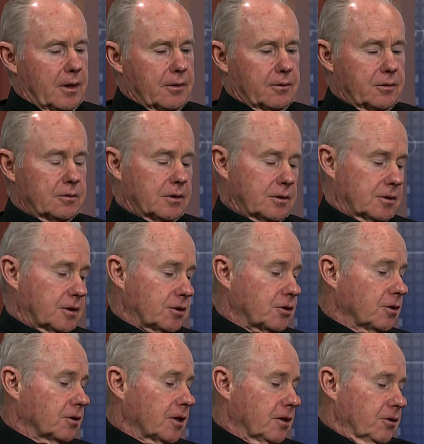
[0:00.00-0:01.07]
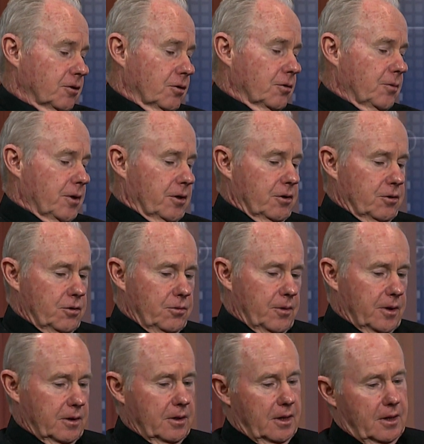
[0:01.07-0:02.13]
I, let's look at an old way and a new
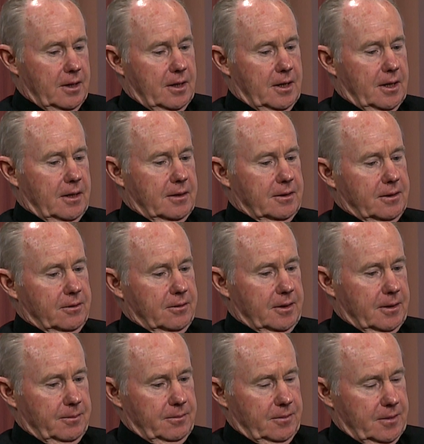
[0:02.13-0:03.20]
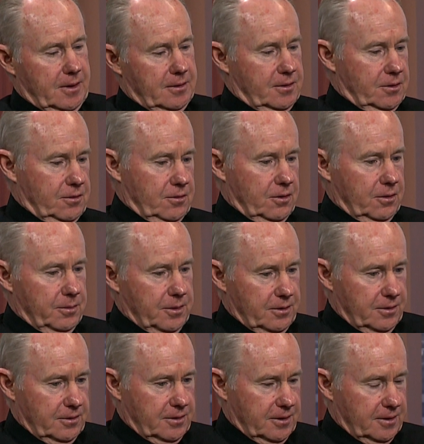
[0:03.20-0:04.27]
way. You know, and I, I think you know
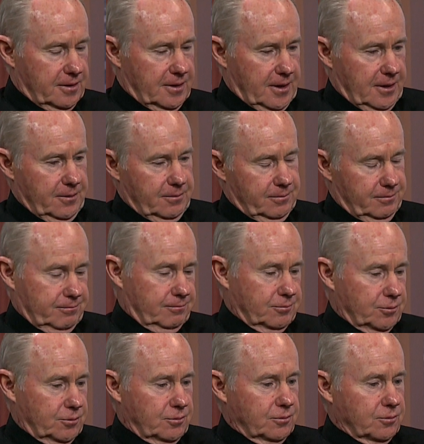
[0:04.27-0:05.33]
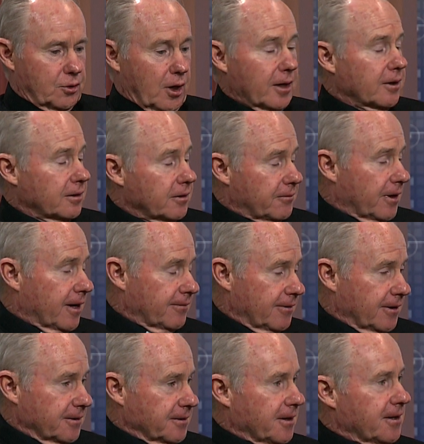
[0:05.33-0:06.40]
me that I try to live a
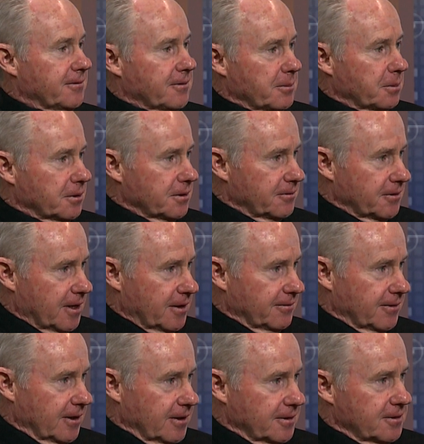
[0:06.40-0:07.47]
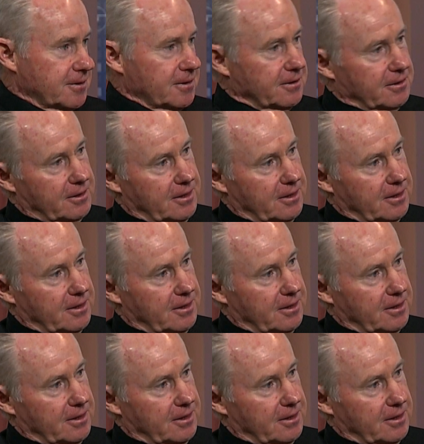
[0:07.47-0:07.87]
nonviolent life. I believe in nonviolence.